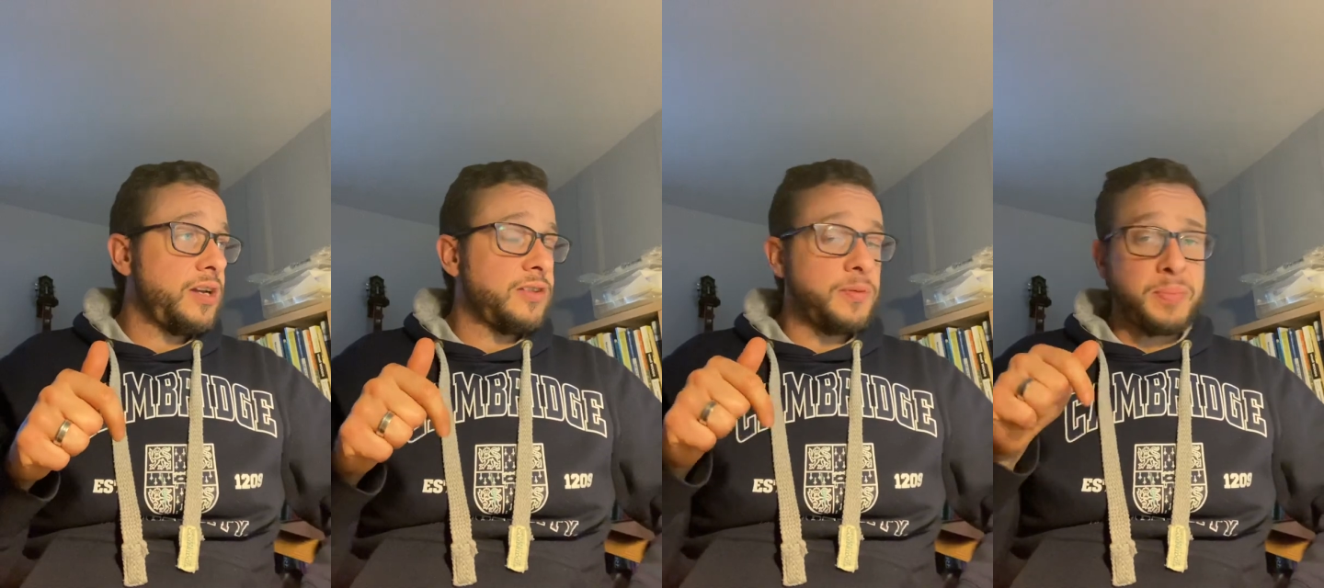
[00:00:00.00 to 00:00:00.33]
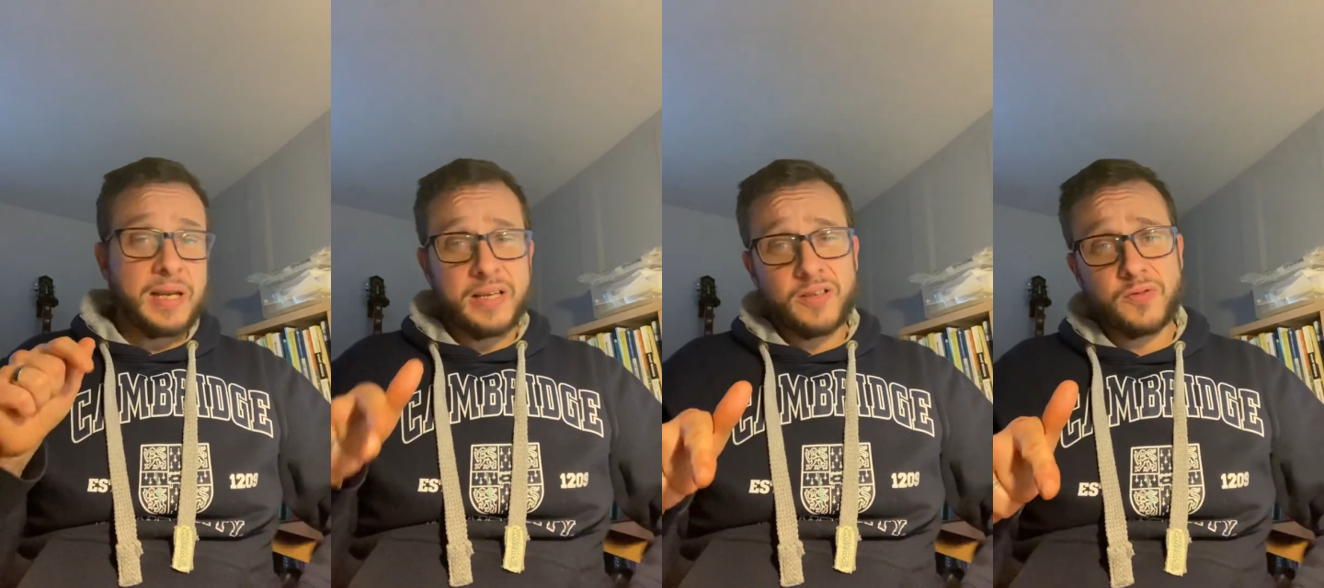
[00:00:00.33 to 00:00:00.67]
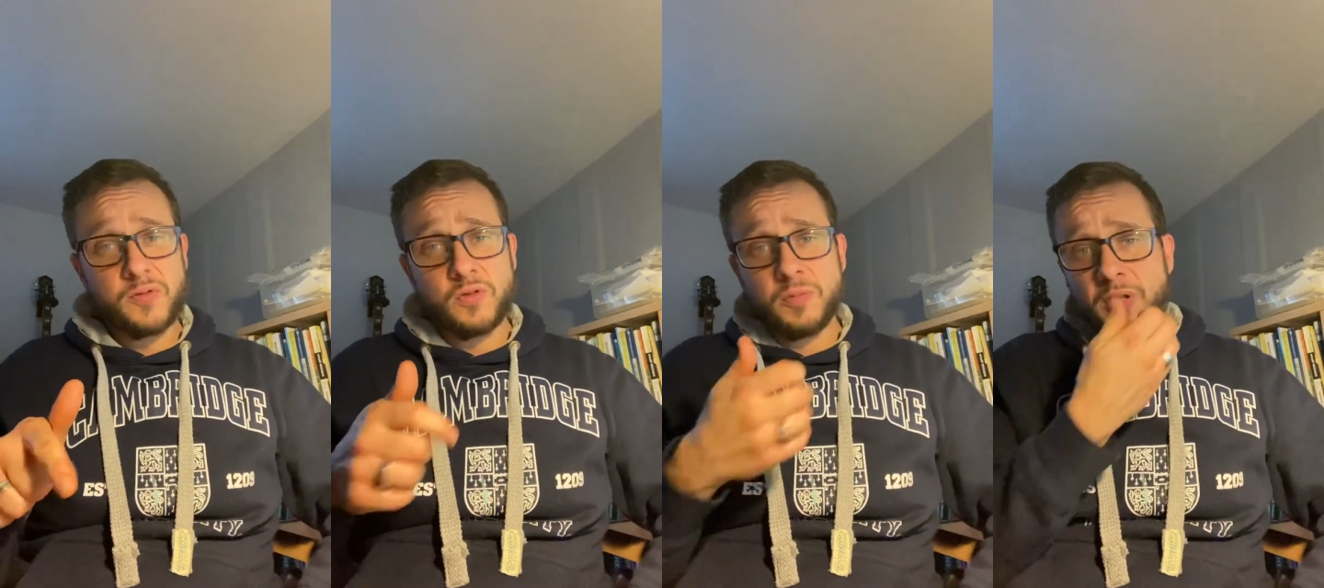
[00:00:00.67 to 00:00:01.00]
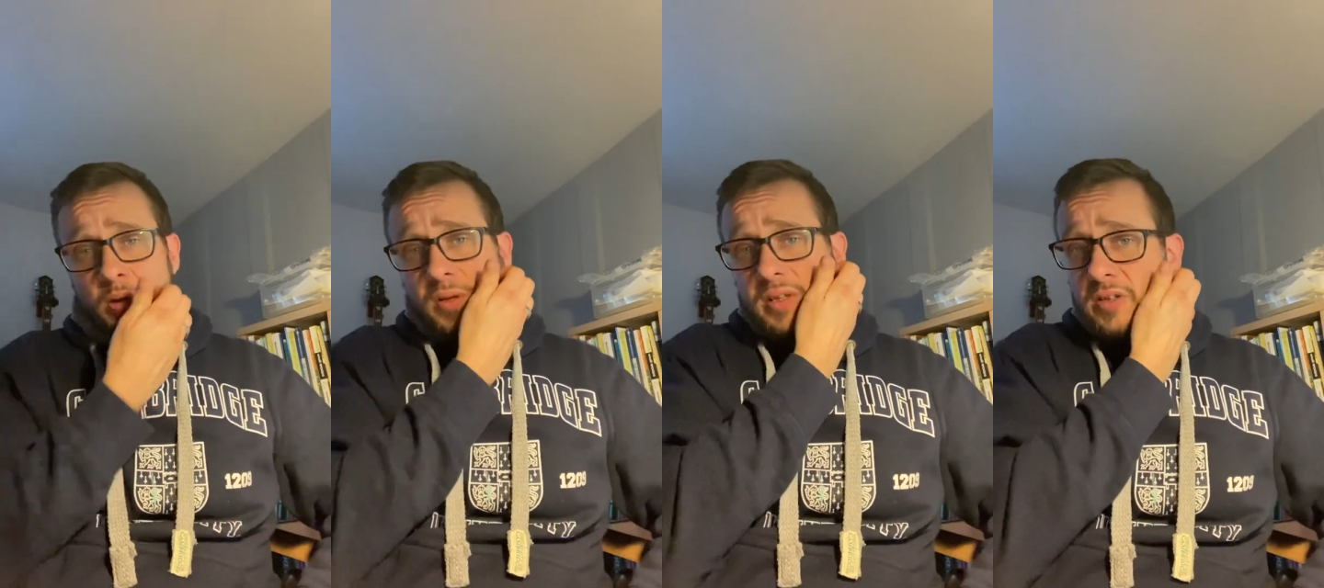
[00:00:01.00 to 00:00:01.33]
the Planners Forum that
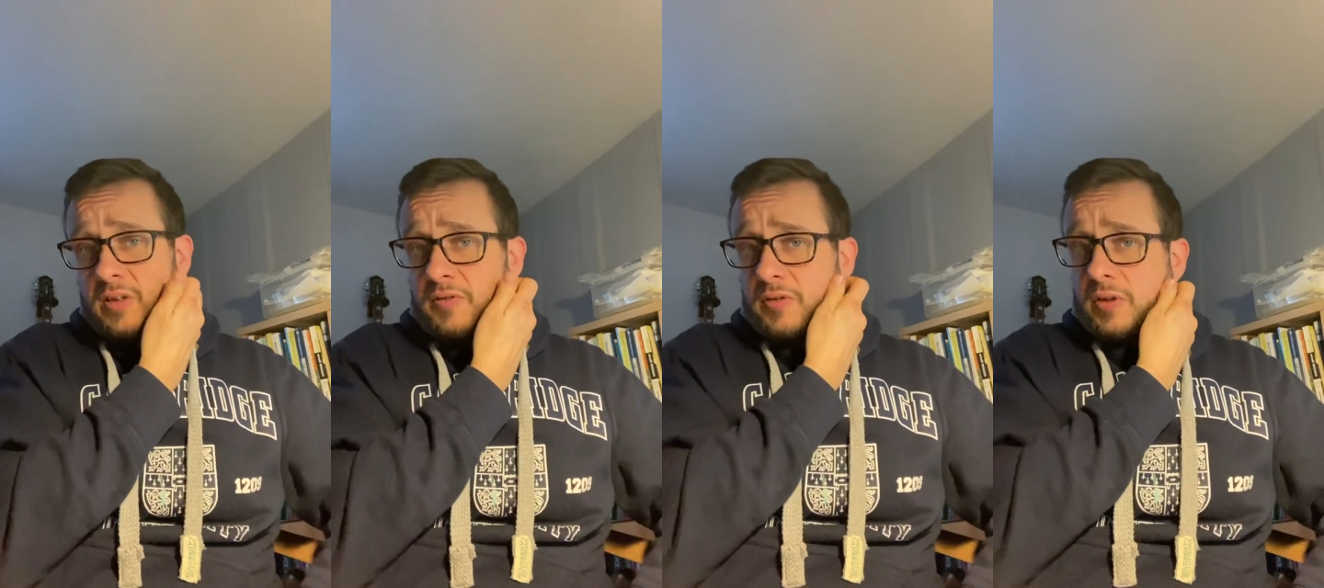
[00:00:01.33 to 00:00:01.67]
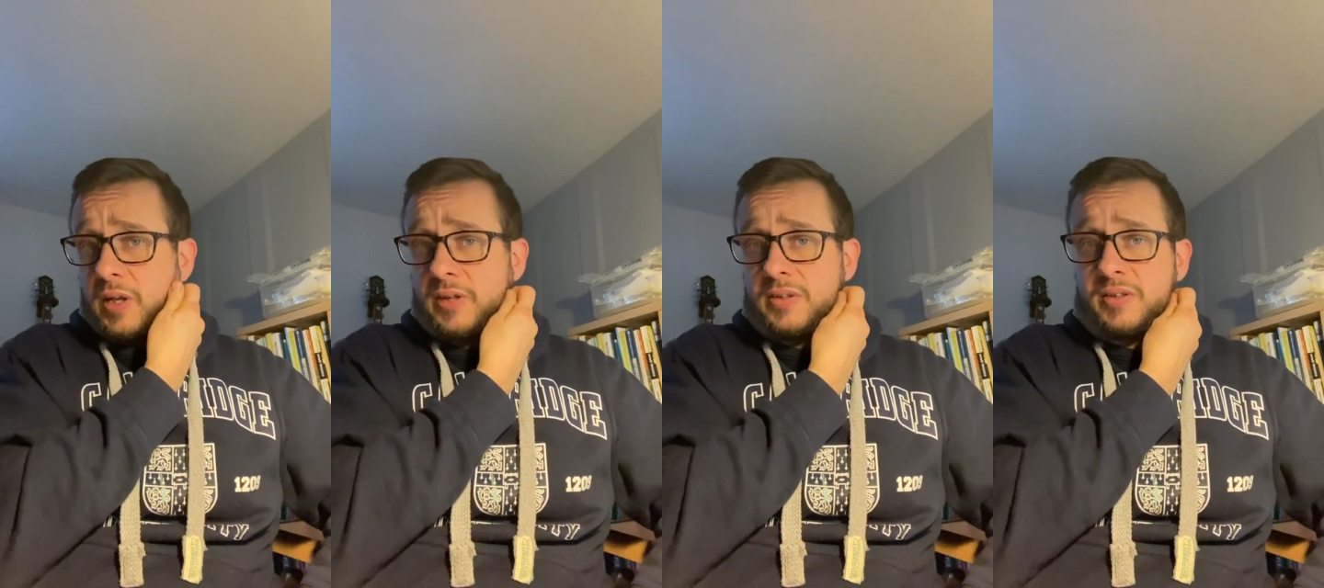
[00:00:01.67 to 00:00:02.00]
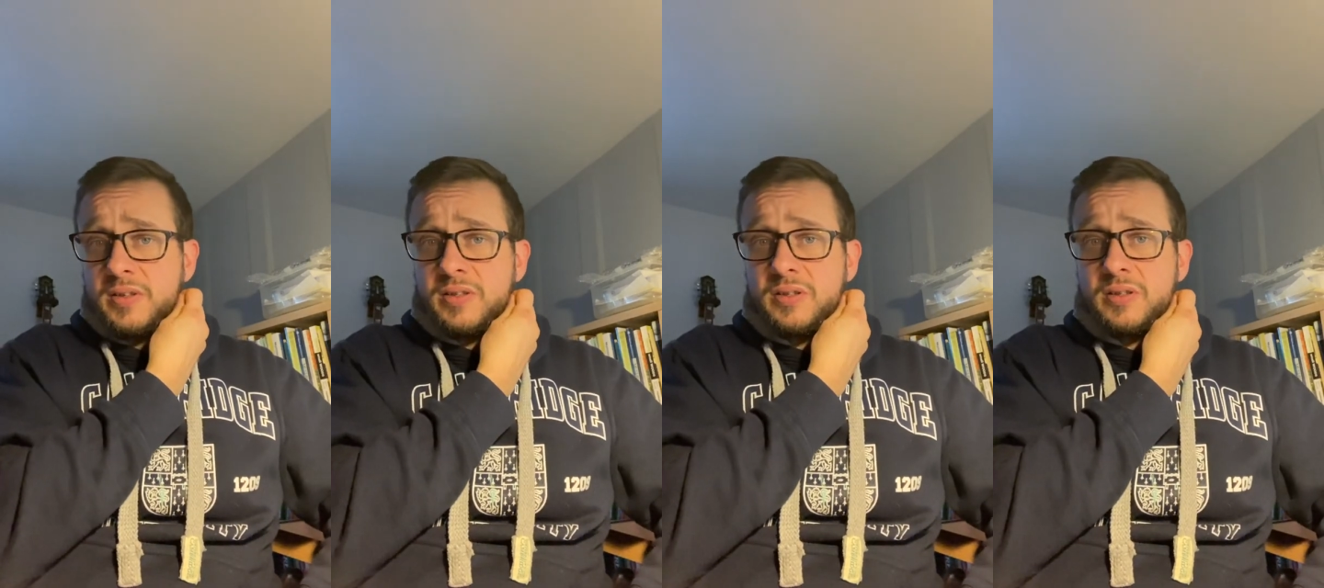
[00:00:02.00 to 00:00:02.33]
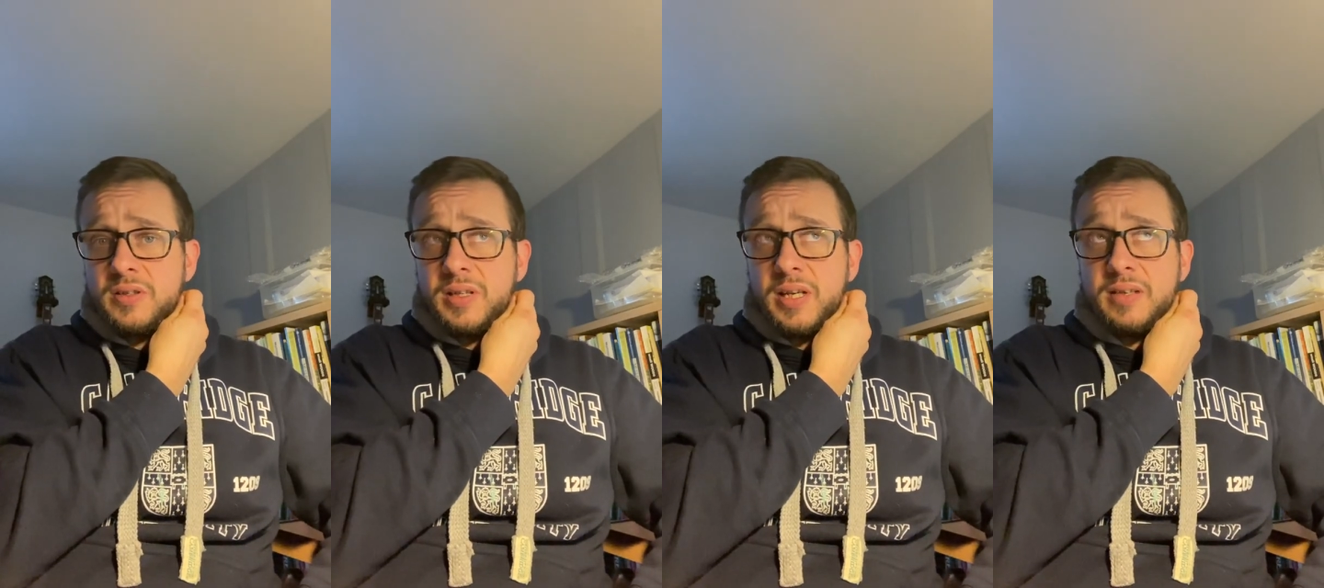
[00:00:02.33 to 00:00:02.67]
I went to for London
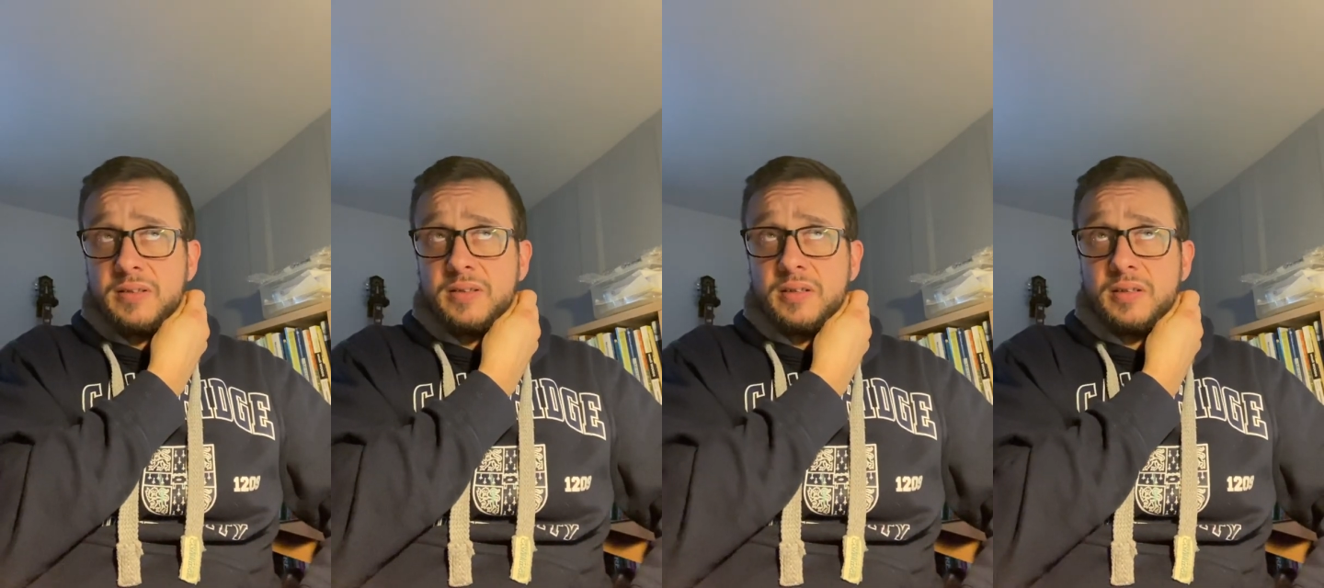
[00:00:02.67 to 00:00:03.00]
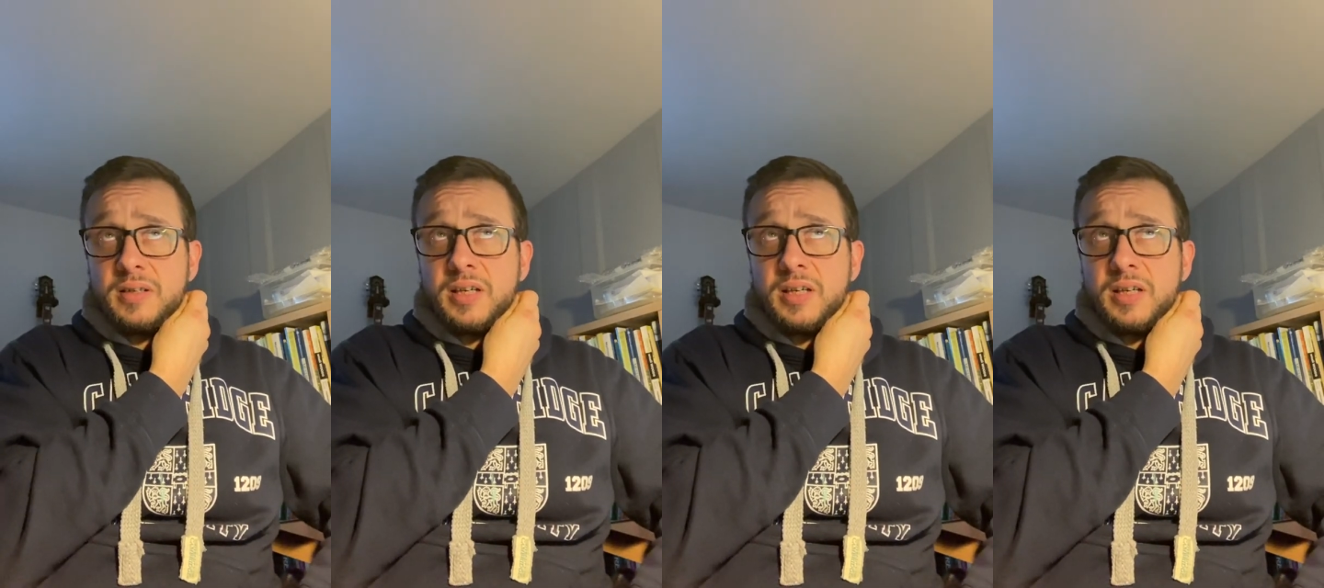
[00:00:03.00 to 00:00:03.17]
Stansted